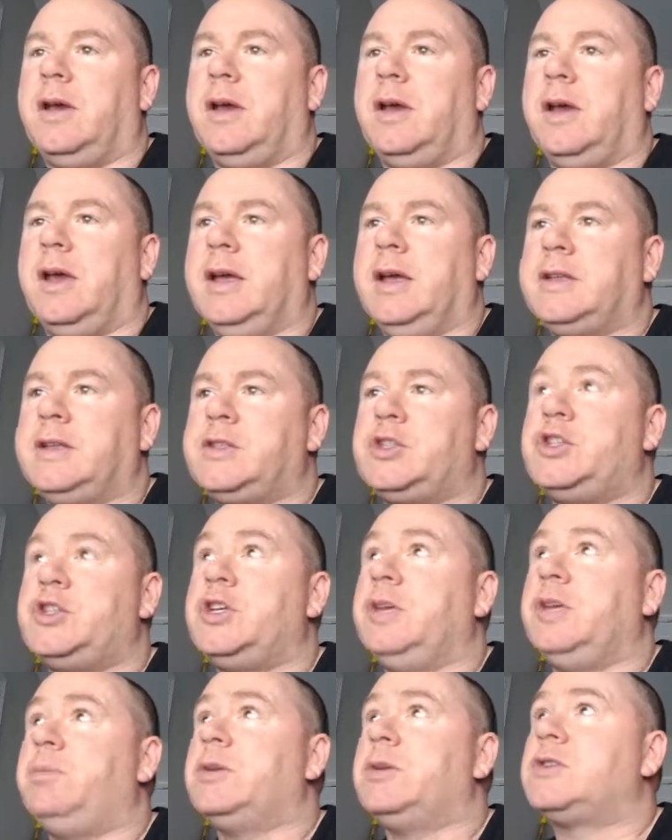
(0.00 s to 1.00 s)
It's the
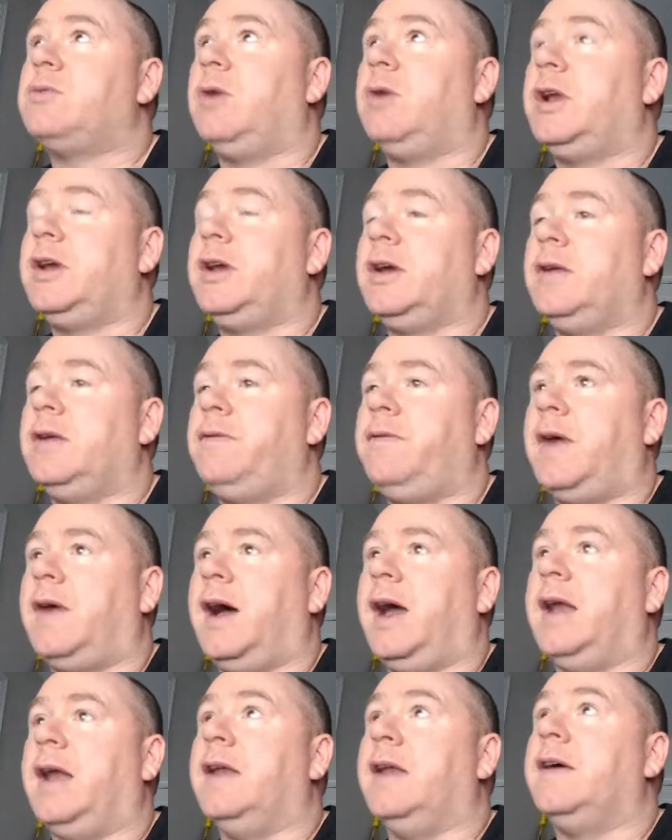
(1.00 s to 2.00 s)
cheapest one you're going to
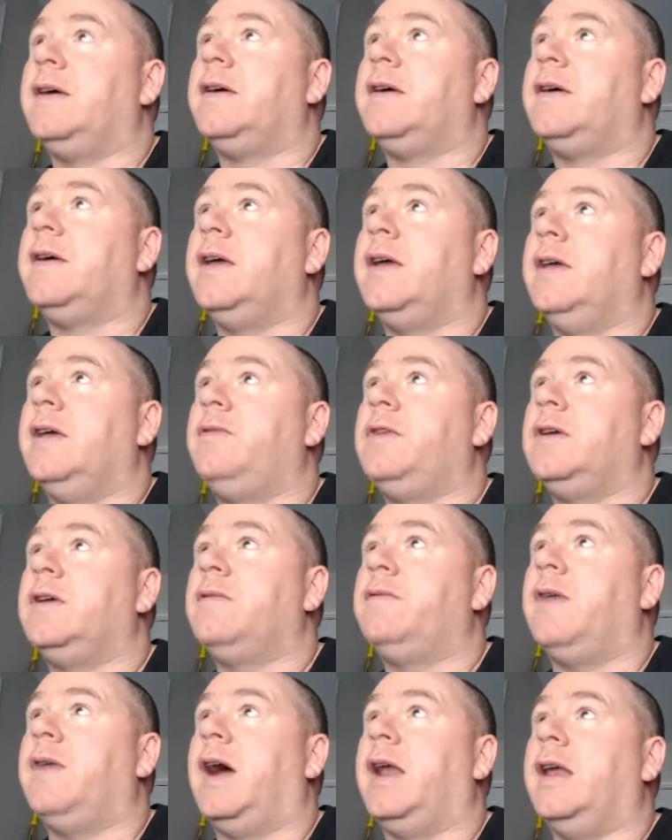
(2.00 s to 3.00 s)
find, if you can
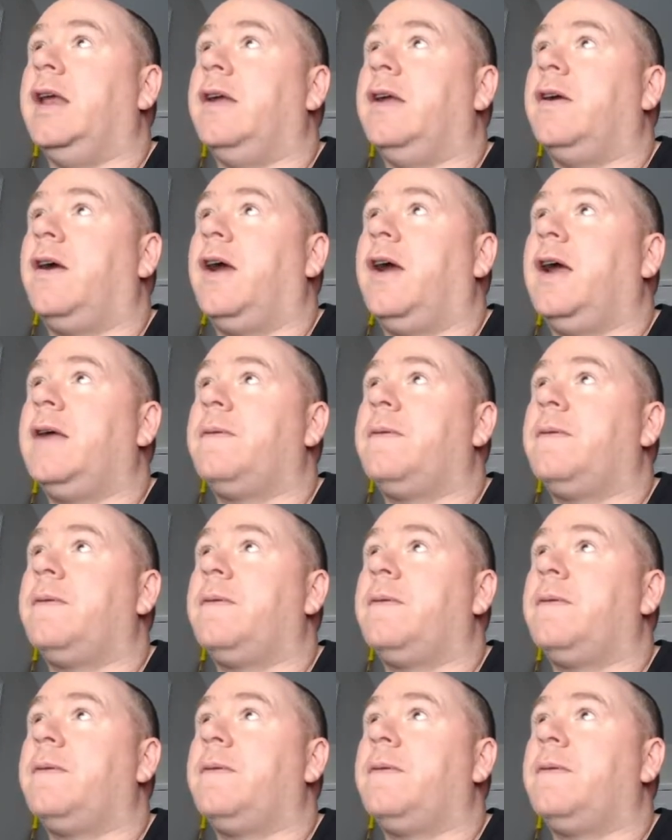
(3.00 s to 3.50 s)
find it, all right?